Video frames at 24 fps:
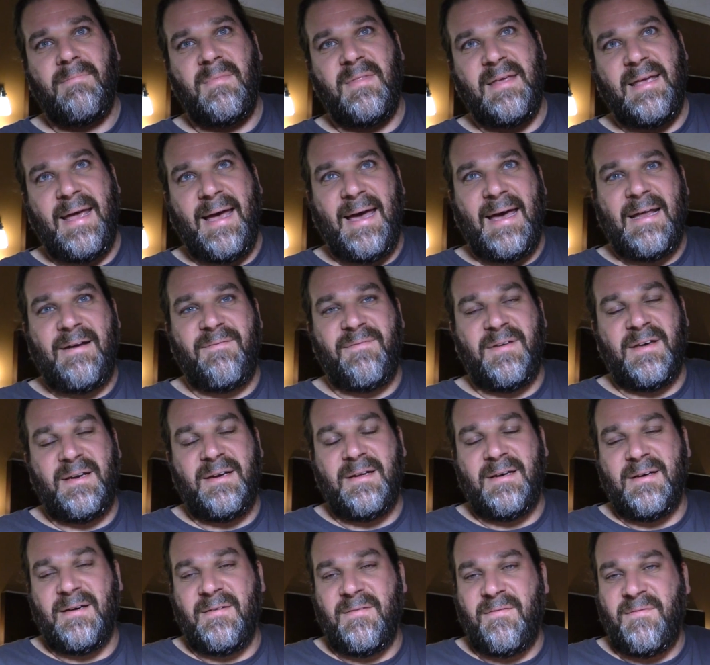the
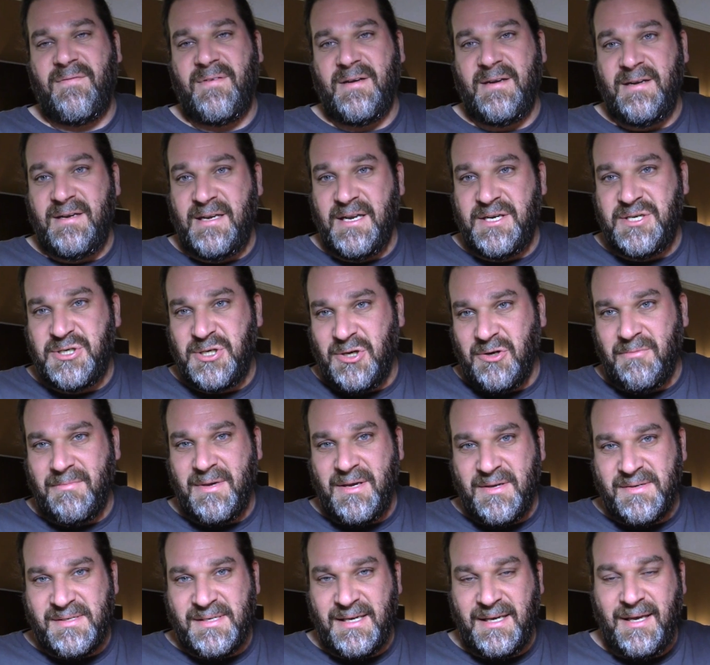advent of digital
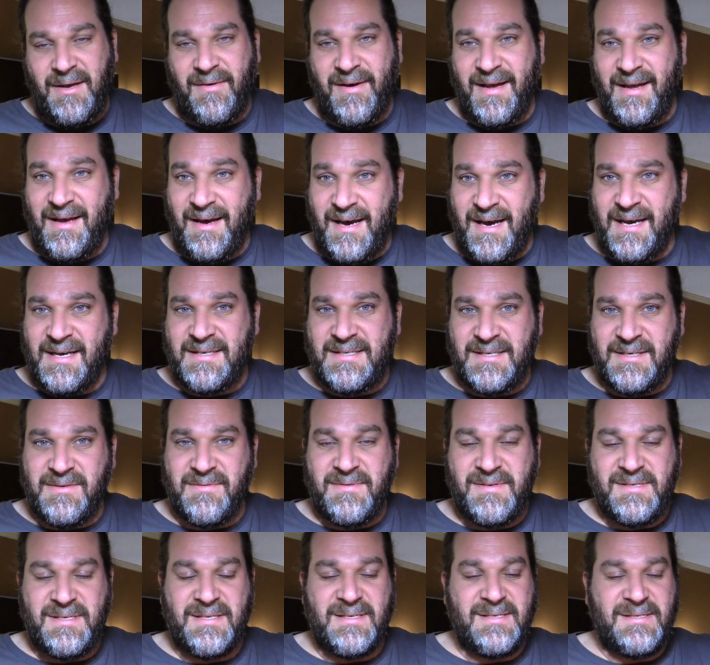music like
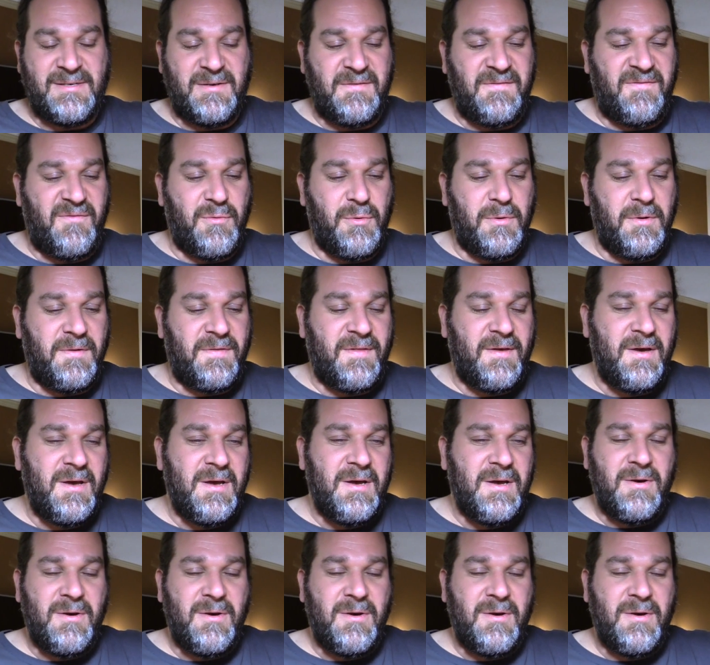iTunes and so forth,